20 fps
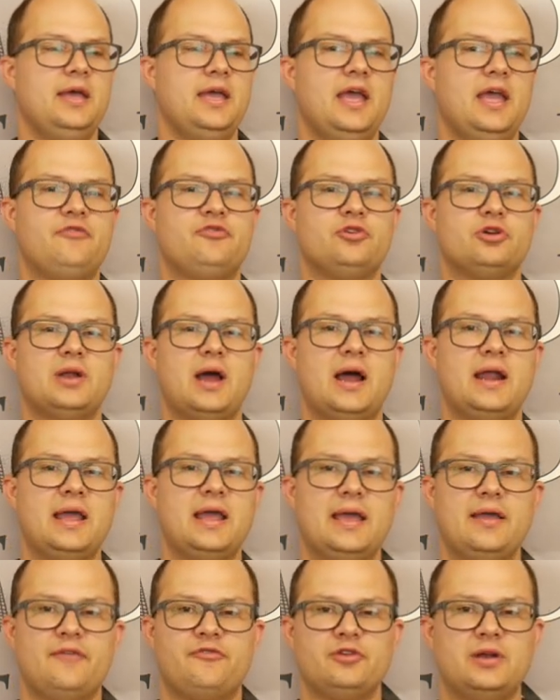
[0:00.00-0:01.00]
if you're not
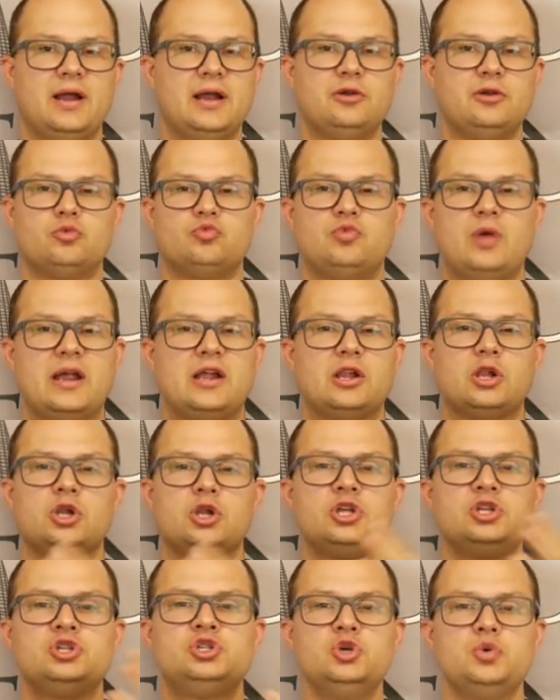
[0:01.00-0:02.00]
if you're not
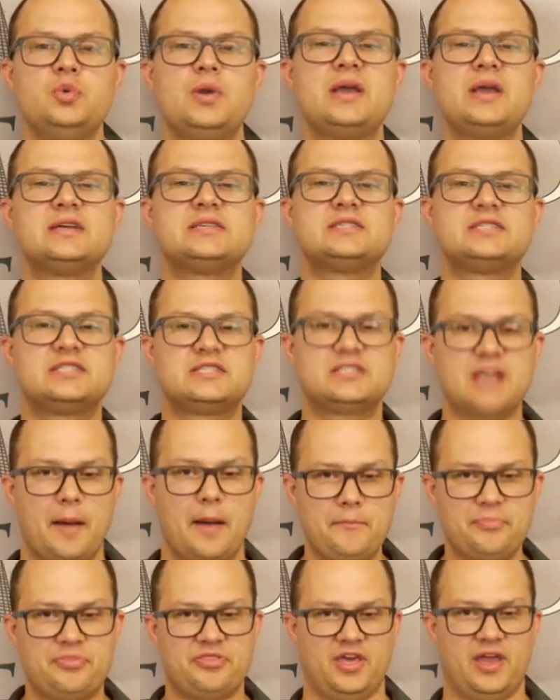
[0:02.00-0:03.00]
regularly doing
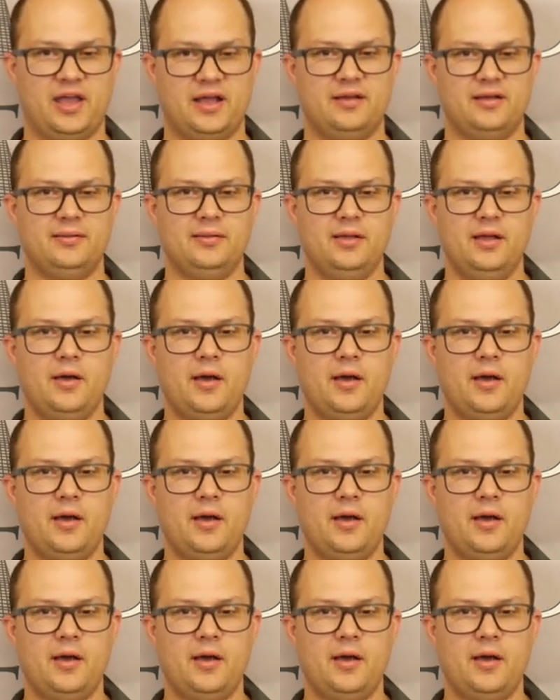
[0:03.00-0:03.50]
something